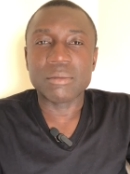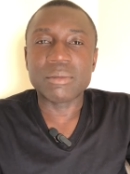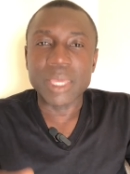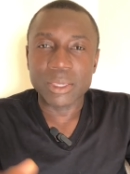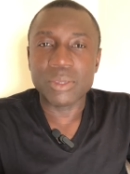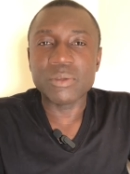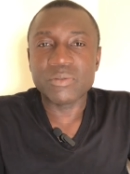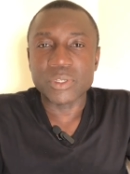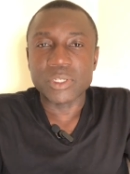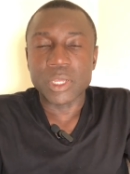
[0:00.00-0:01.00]
Thank you
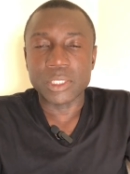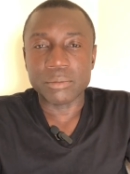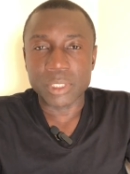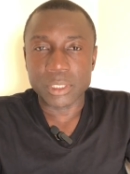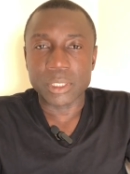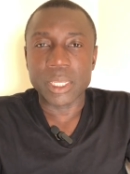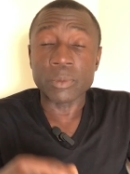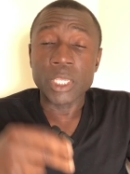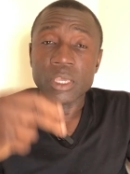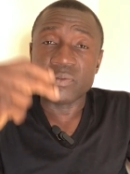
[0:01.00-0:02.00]
for joining me today.
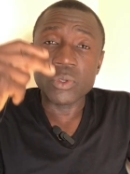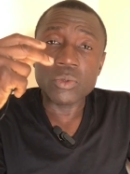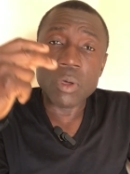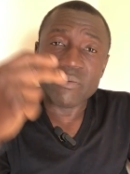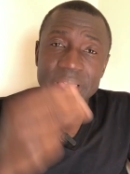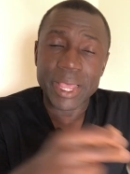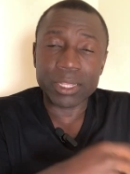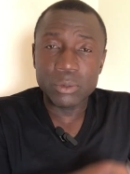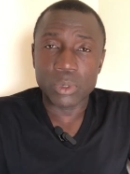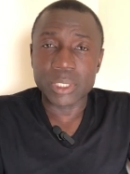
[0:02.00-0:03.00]
If you know of
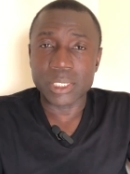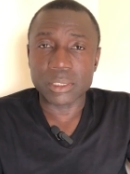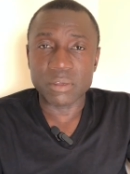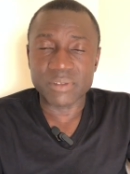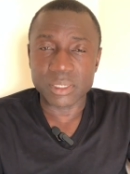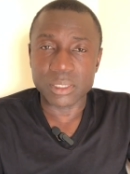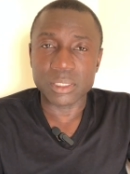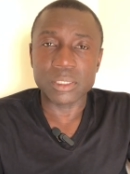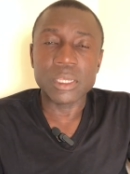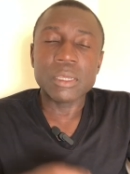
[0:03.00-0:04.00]
anyone that suffers
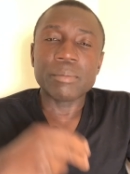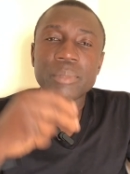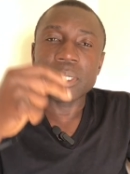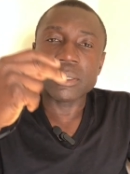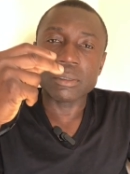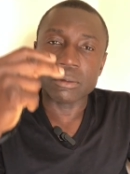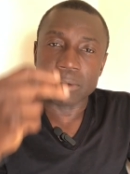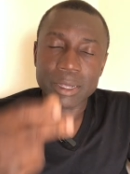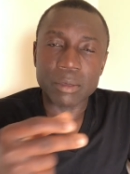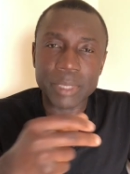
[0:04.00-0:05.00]
this, please
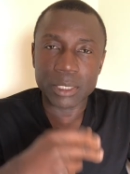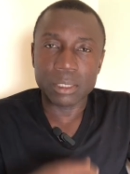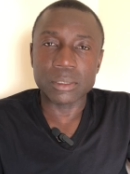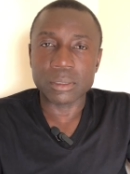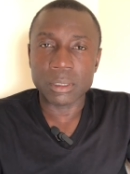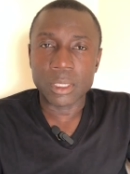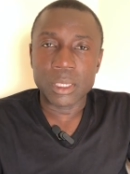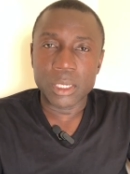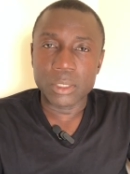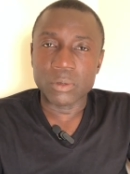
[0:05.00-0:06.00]
recommend this,
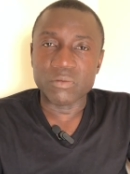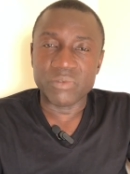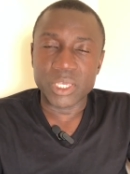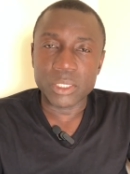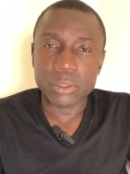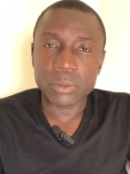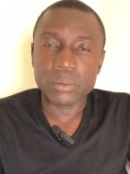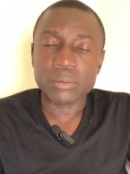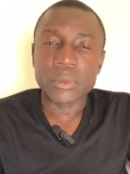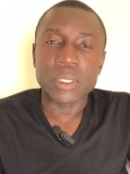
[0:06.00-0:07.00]

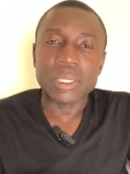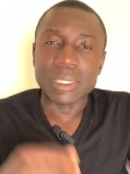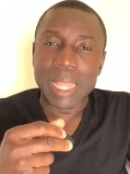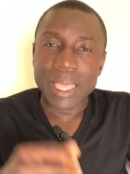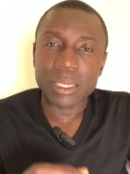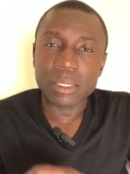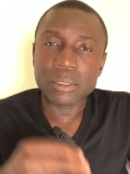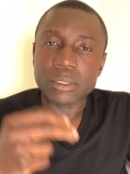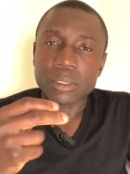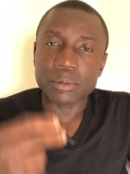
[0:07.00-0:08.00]
video, like
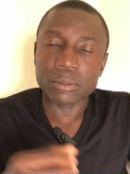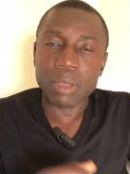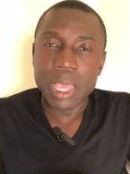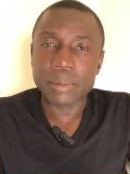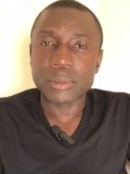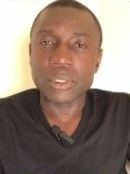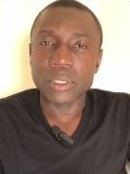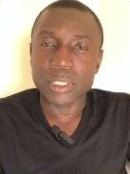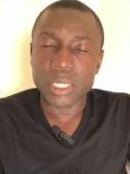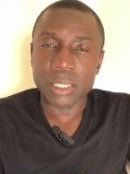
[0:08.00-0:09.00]
it, subscribe to
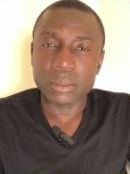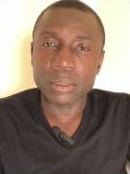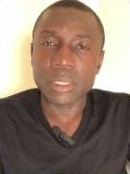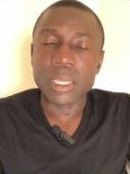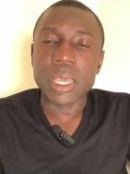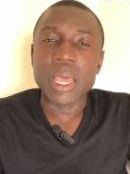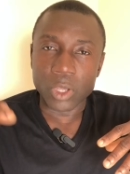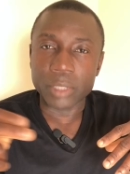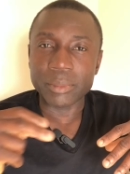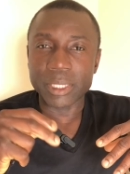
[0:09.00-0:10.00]
the channel.
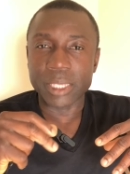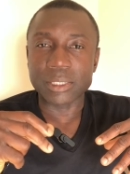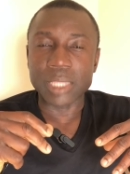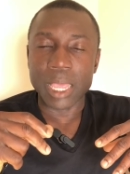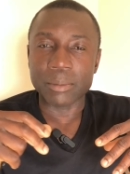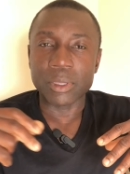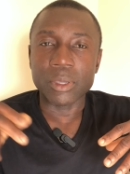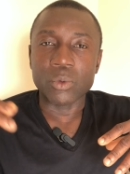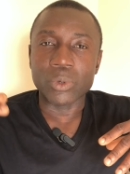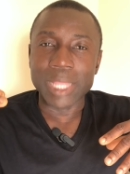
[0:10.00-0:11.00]
Join me next time
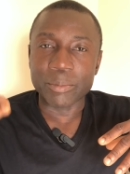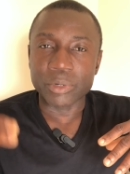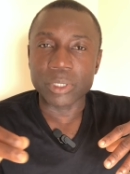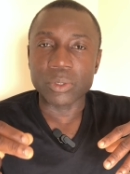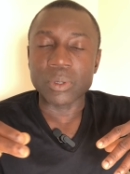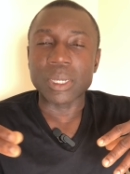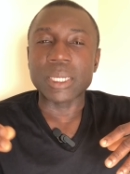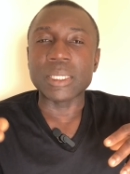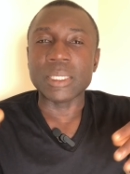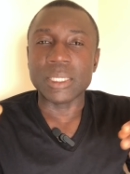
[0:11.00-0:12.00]
when I bring you
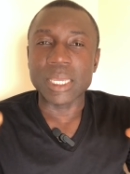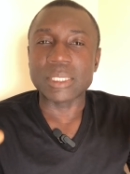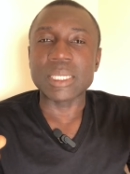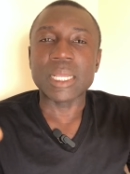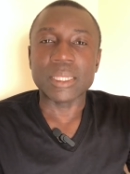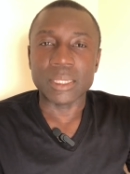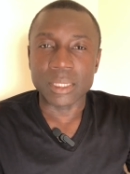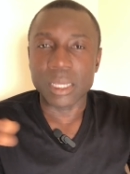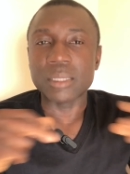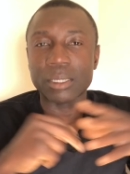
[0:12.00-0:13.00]
yet
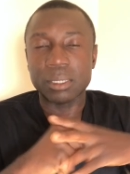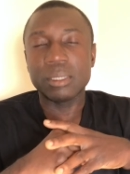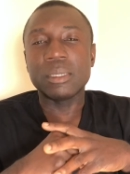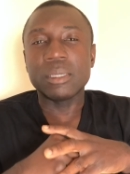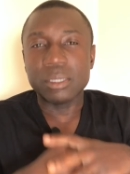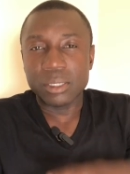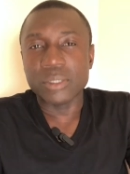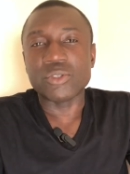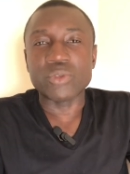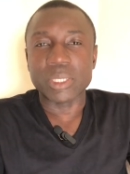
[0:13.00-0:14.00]
another
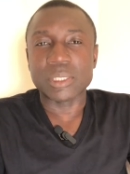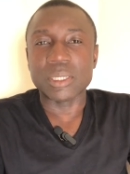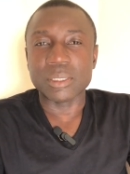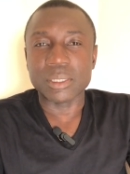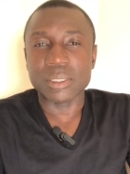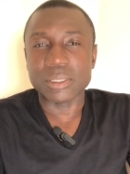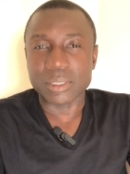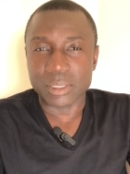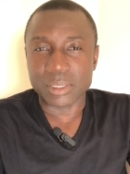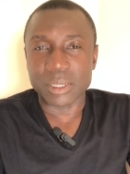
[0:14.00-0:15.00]
interesting
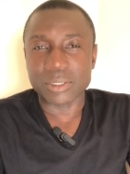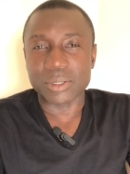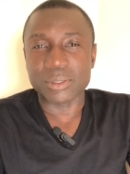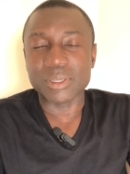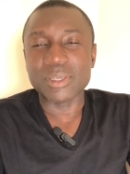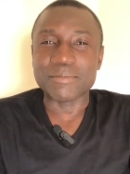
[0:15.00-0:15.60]
discussion.